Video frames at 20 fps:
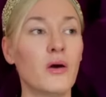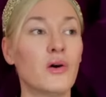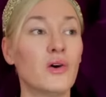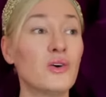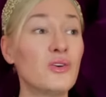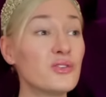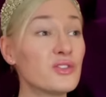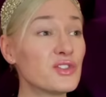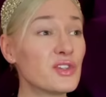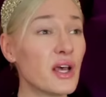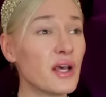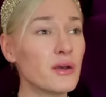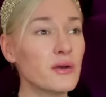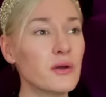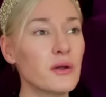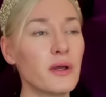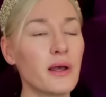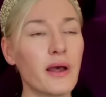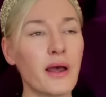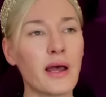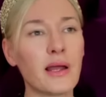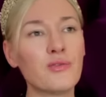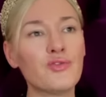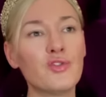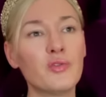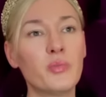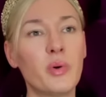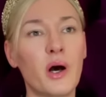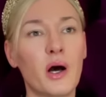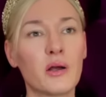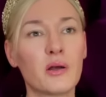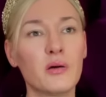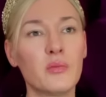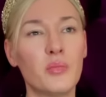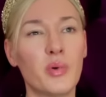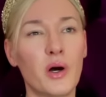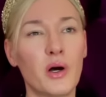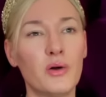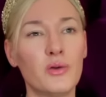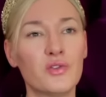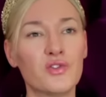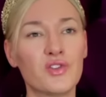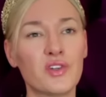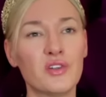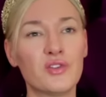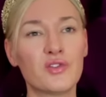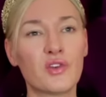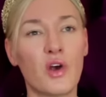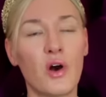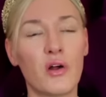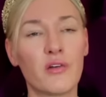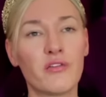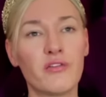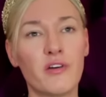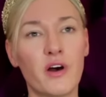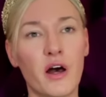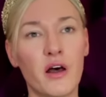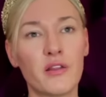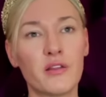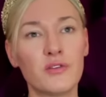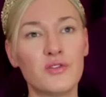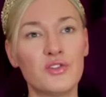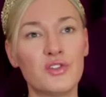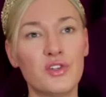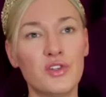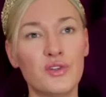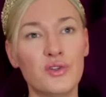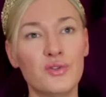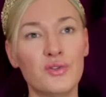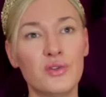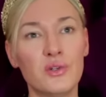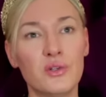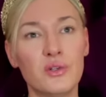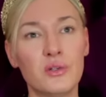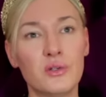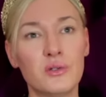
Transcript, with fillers: Also, Andrew Parker Bowles is godfather to